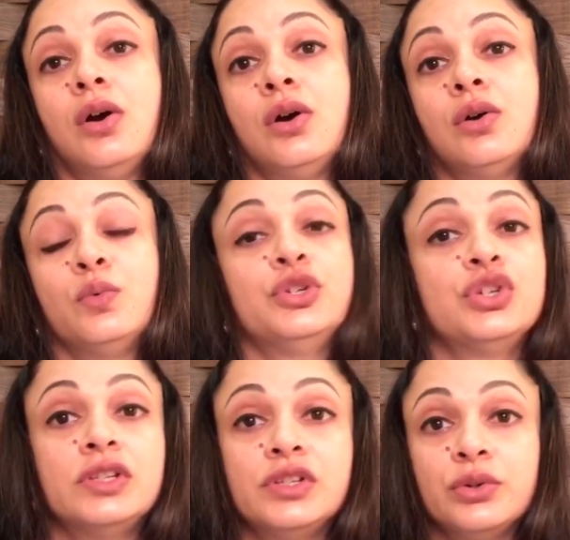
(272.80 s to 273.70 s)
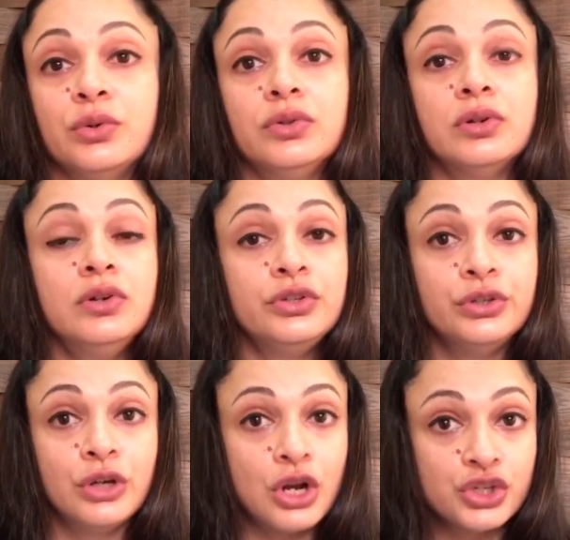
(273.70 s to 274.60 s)
which is the
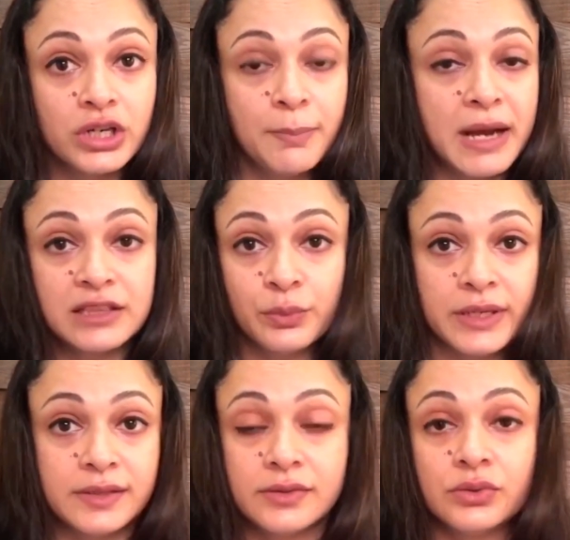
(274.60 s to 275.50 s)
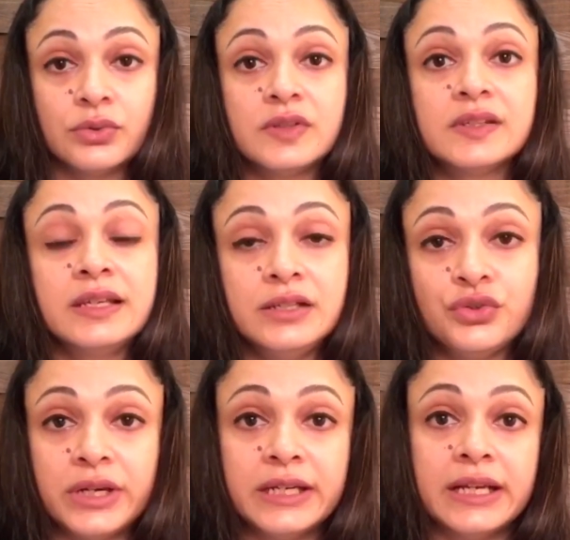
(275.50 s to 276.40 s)
neurological pathways, so the skill
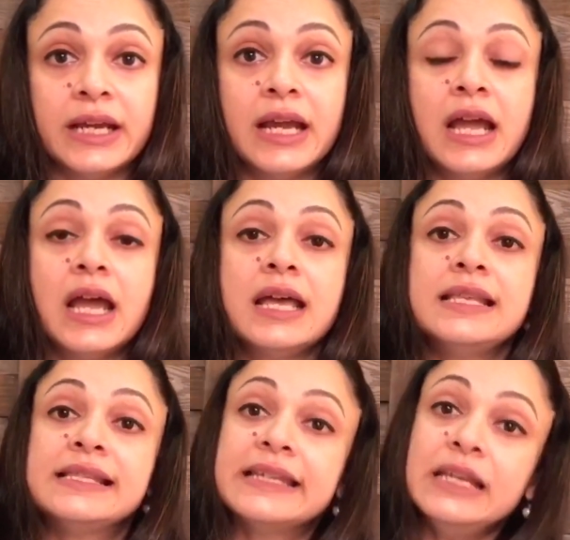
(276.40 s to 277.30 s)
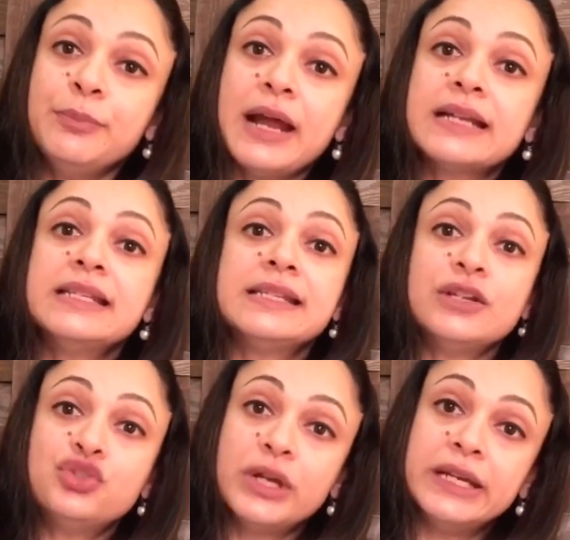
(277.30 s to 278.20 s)
training. Skill practice
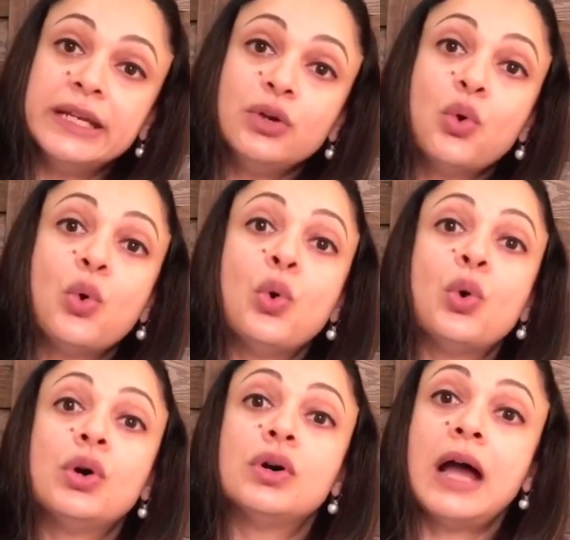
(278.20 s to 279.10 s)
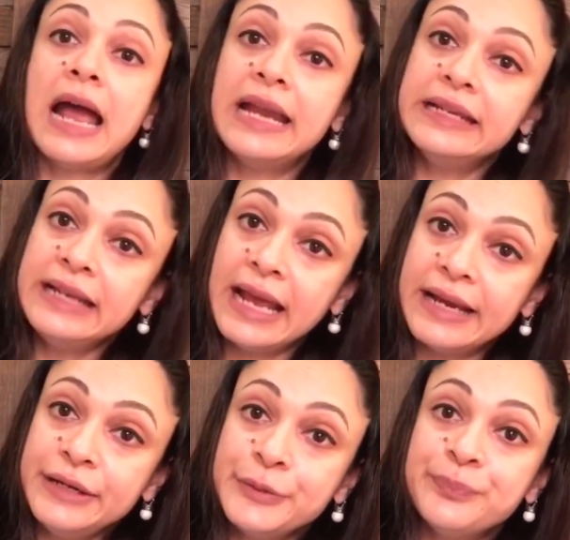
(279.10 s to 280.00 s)
and training go hand in
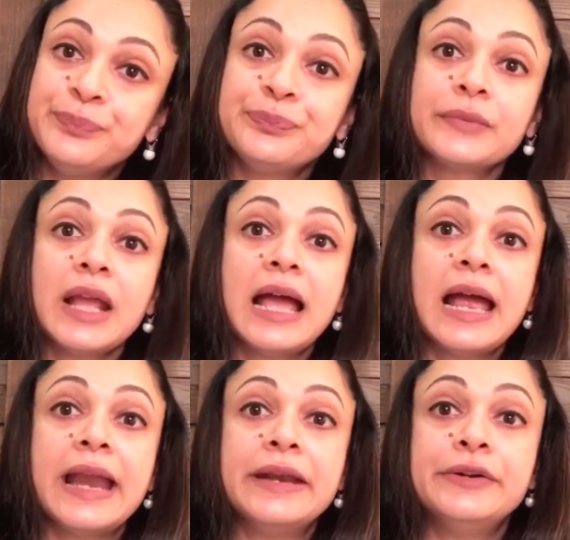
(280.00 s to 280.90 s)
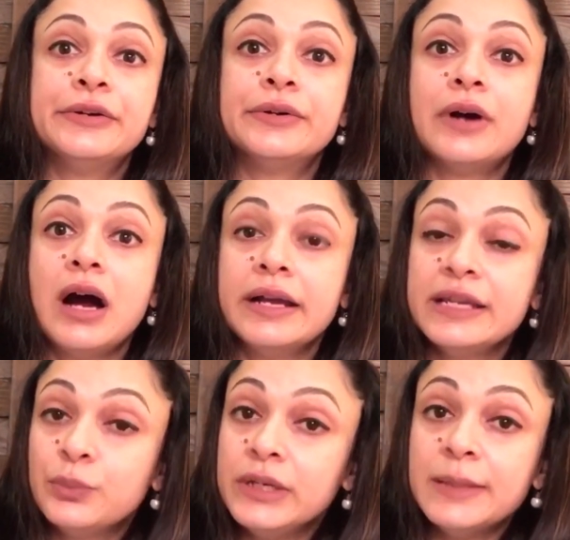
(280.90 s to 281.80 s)
hand and are
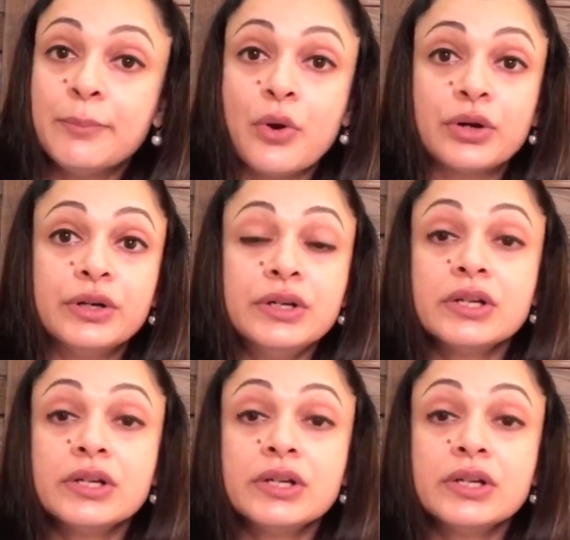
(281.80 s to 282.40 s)
equally important.